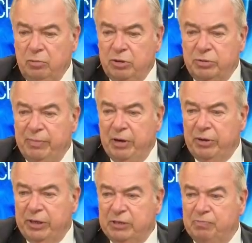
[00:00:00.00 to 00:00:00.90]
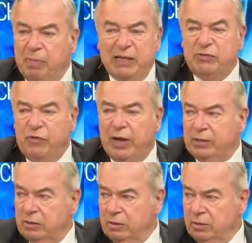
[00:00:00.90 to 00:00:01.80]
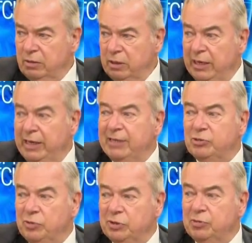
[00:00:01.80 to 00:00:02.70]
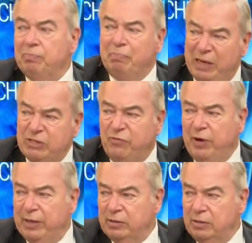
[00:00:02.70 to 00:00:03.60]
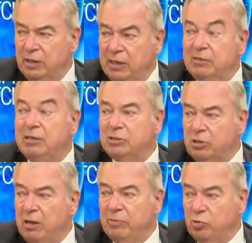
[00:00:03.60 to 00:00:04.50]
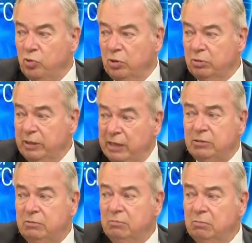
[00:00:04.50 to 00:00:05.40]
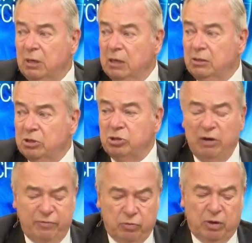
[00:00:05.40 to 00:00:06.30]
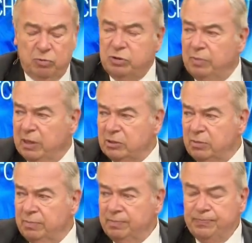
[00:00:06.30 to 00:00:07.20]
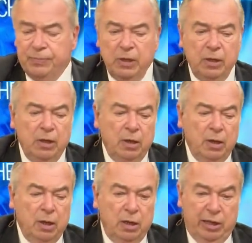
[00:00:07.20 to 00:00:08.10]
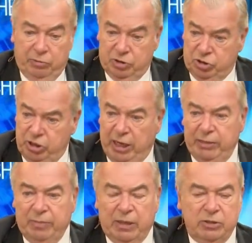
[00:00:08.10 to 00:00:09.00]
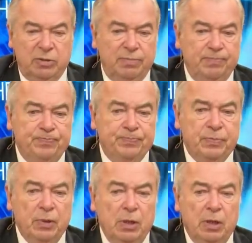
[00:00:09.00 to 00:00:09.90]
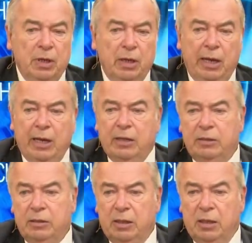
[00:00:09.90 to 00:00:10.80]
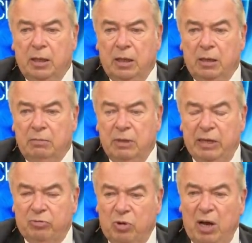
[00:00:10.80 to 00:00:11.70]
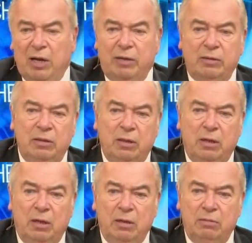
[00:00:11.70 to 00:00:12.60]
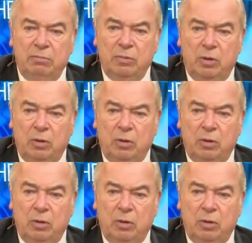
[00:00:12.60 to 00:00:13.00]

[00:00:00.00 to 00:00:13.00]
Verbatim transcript: was america's best friend and israel's best friend in the islamic world yes the shah of iran was a muslim he was a shiite muslim and uh, iran um,